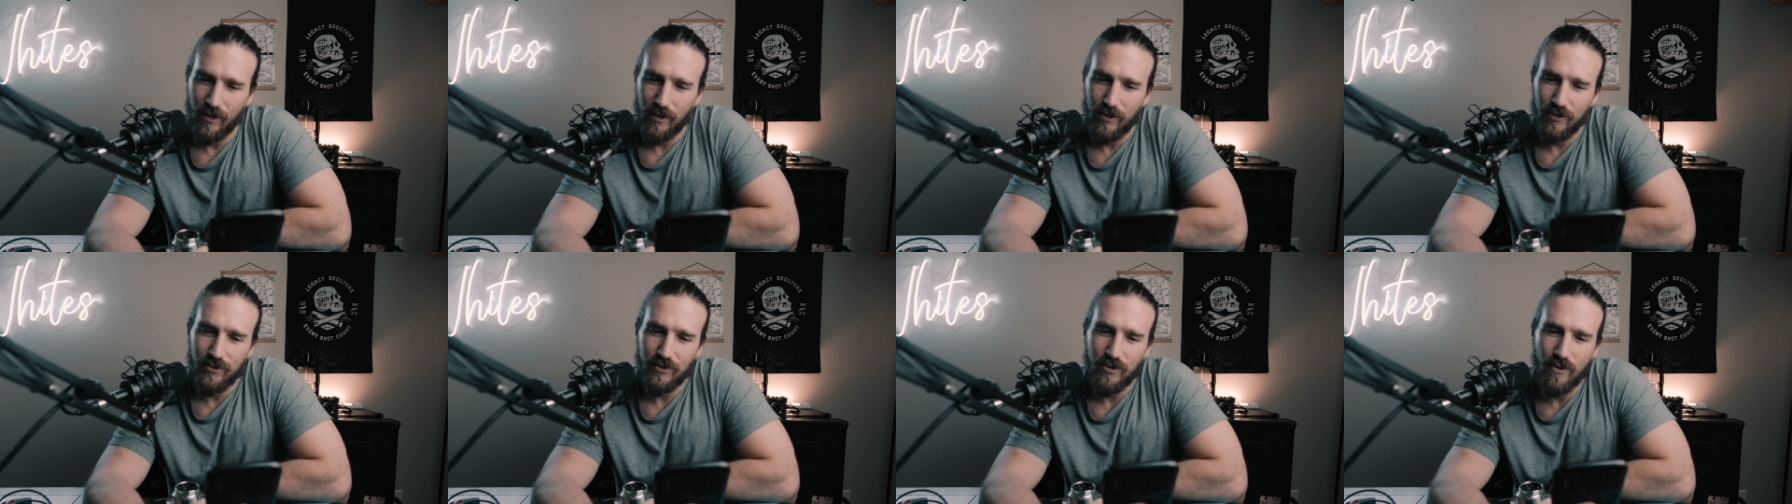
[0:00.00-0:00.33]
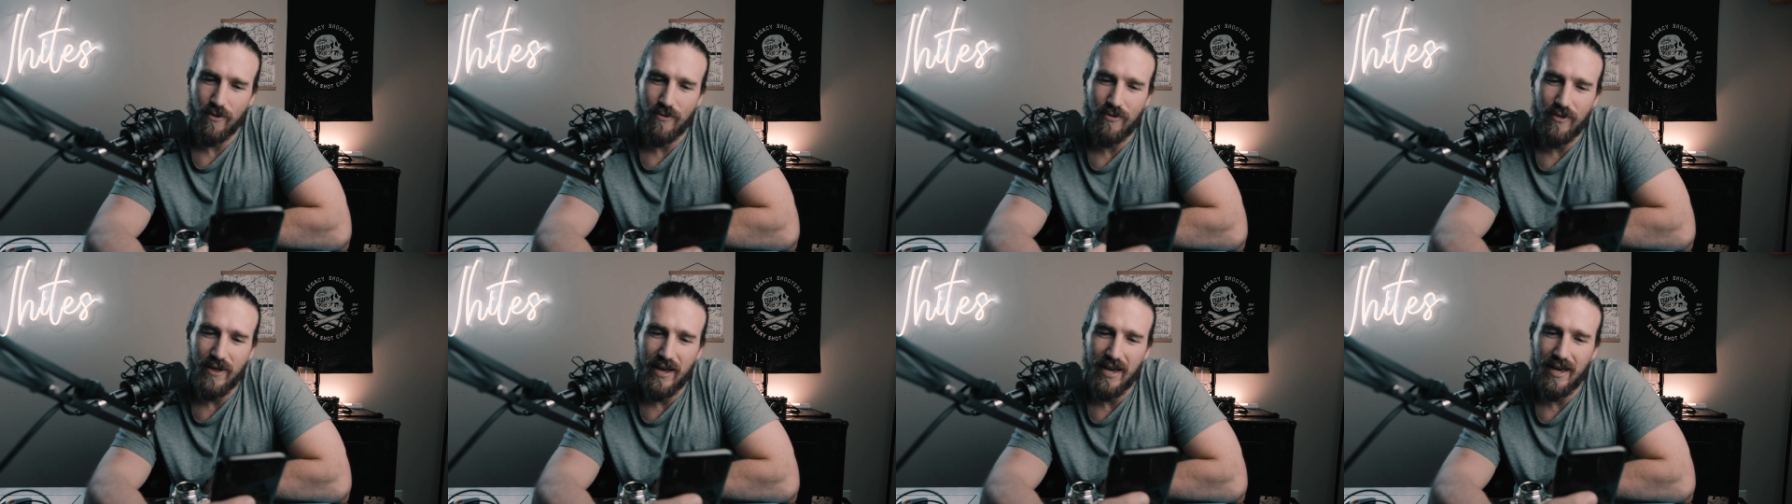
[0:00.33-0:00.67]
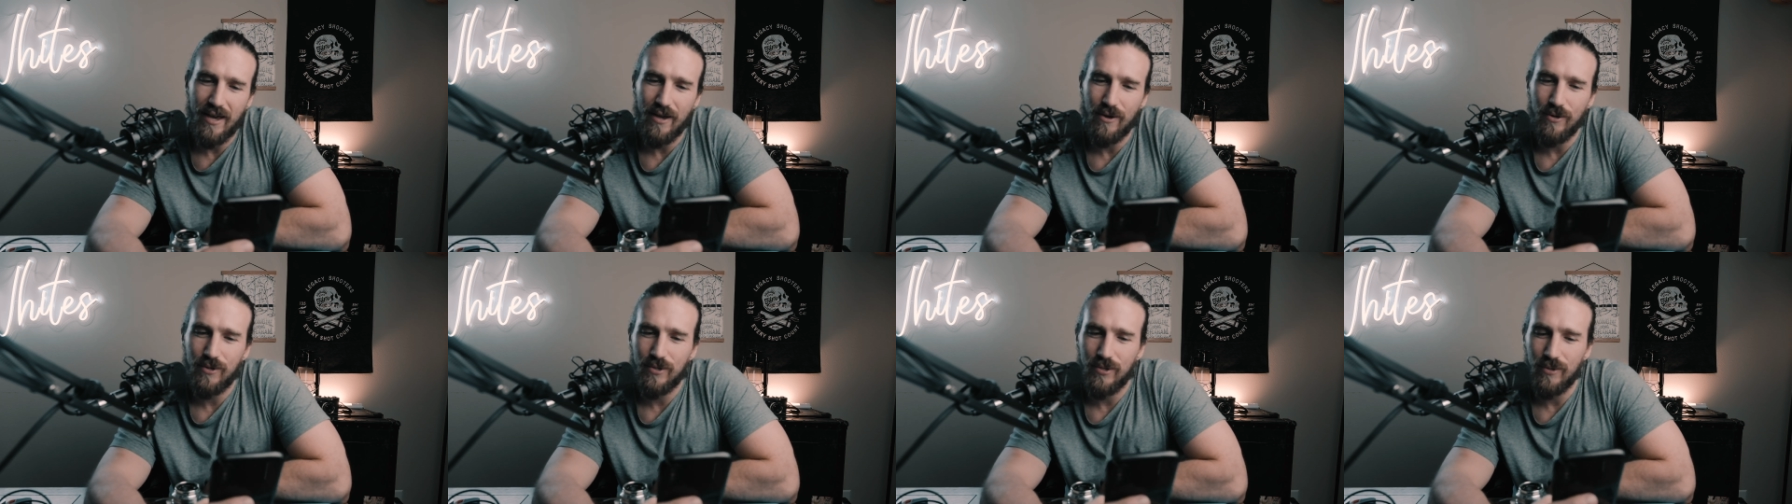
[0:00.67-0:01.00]
So thank
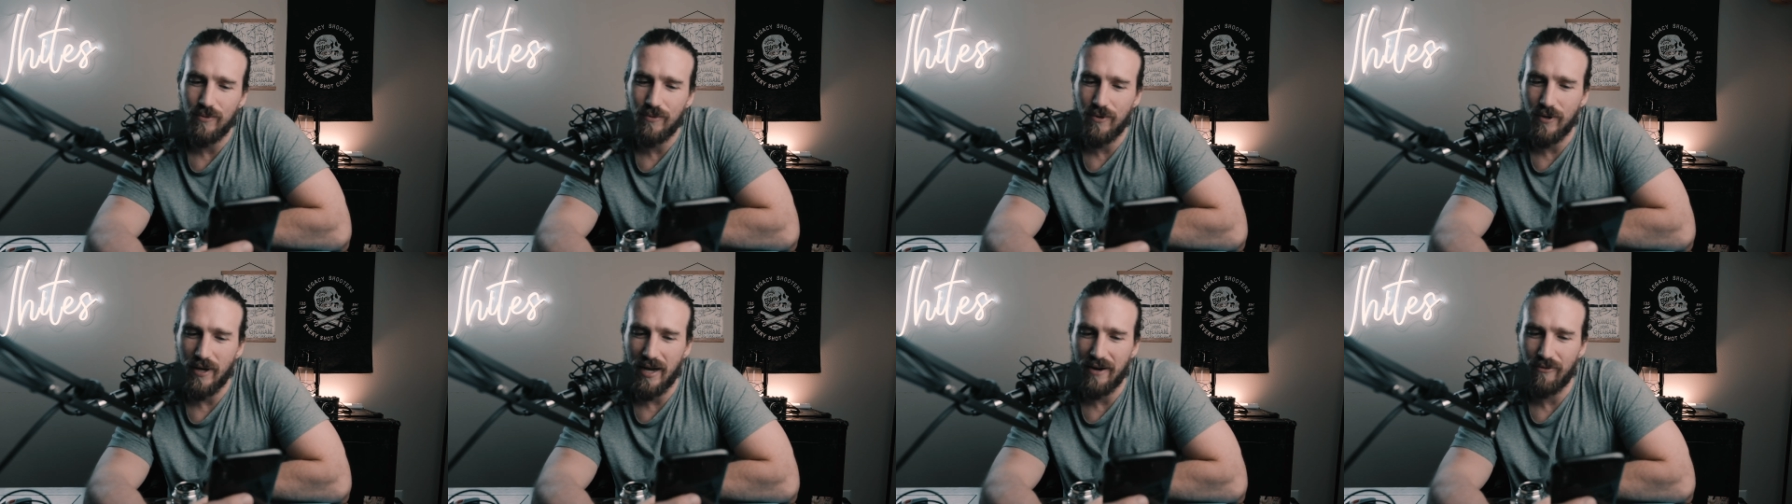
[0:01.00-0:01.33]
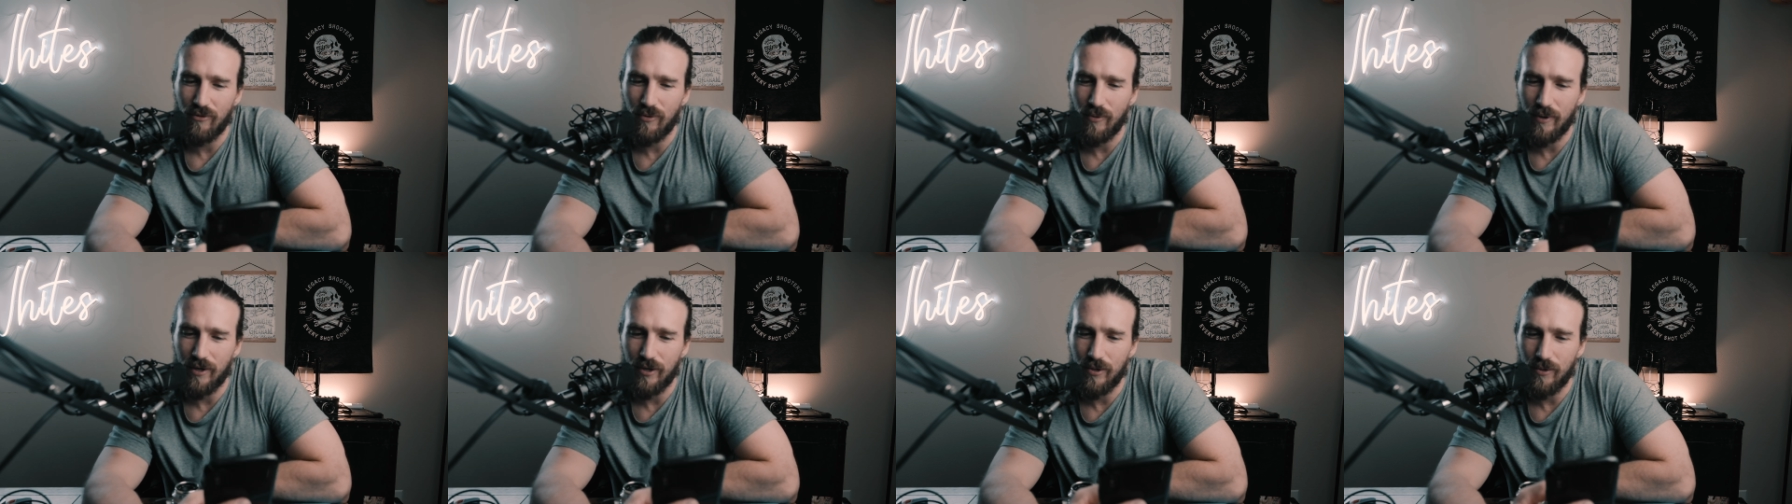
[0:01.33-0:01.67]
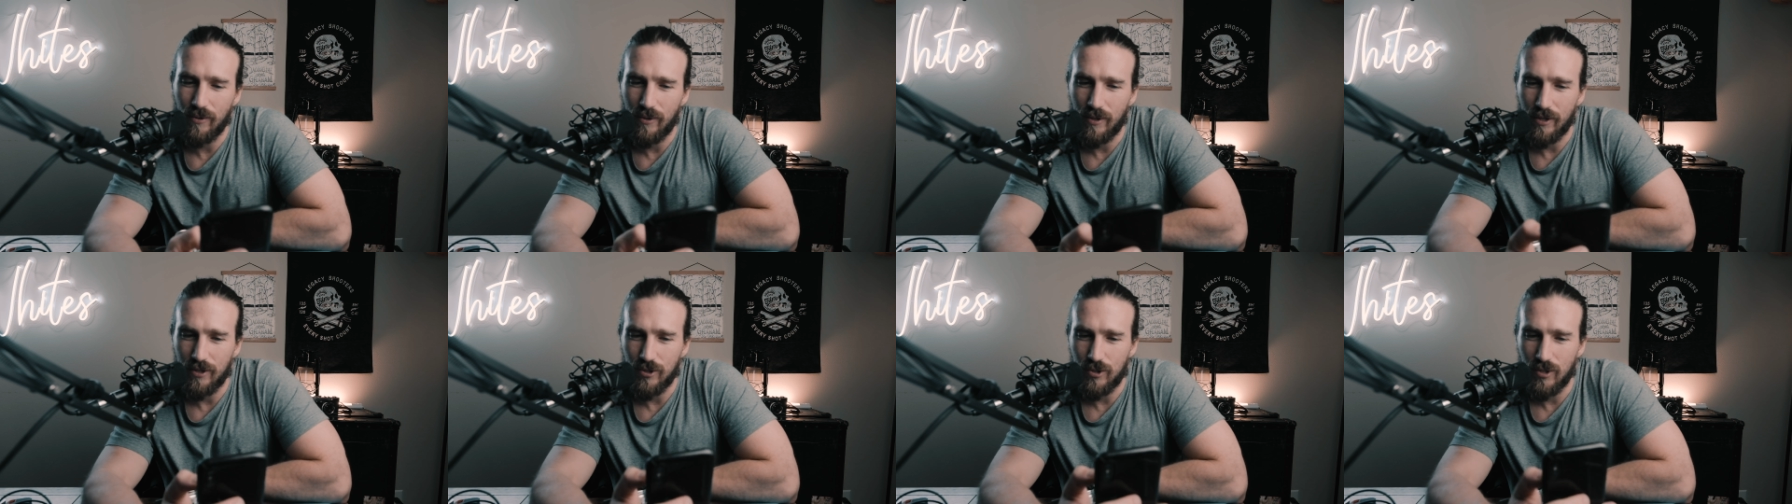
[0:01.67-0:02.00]
you to everyone
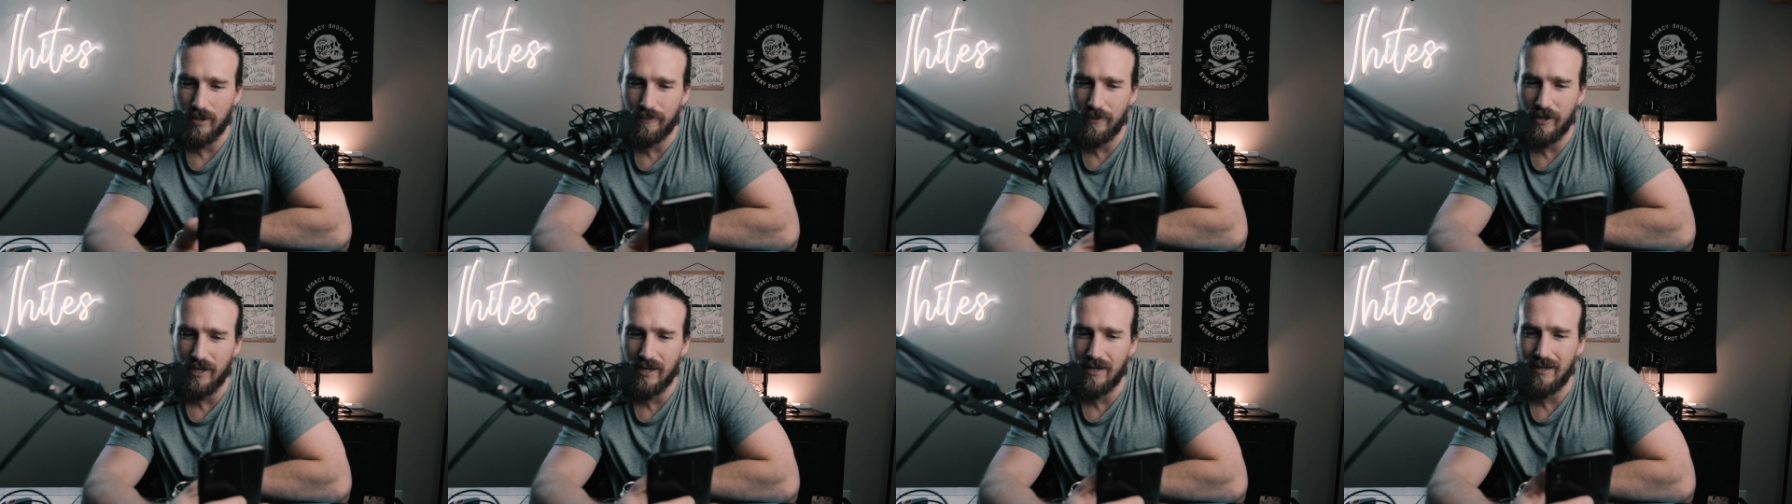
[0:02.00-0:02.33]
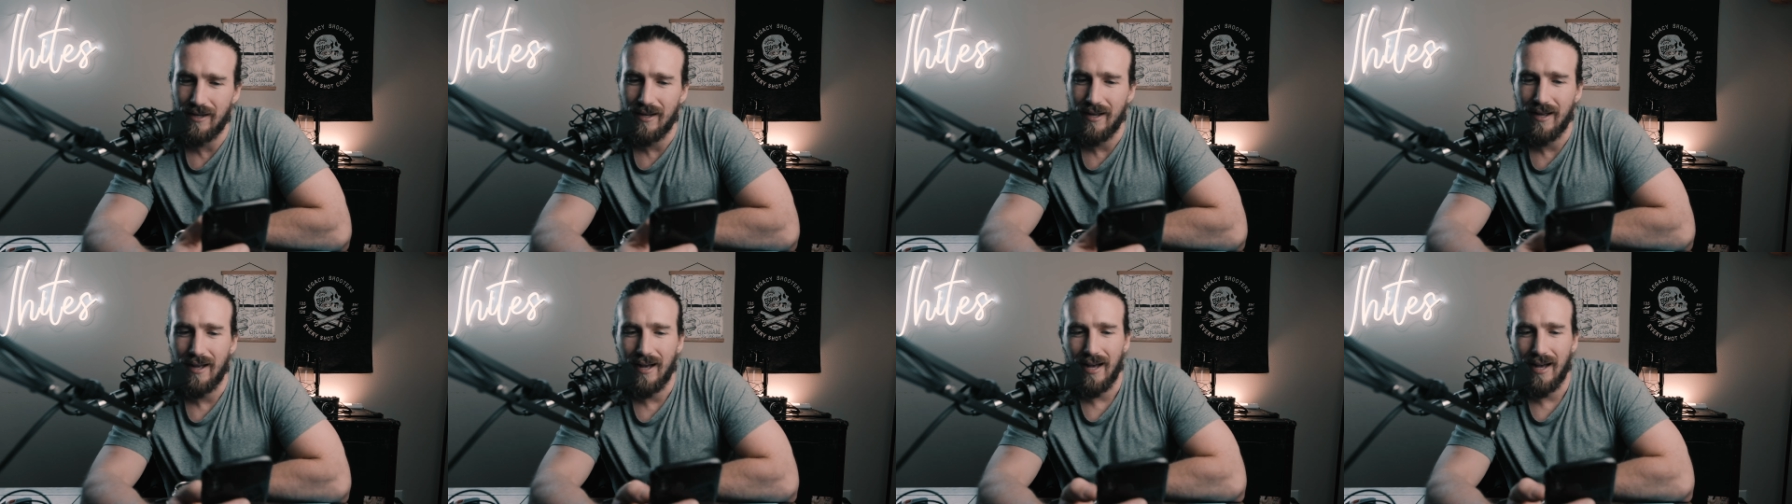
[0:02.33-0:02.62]
who contributed.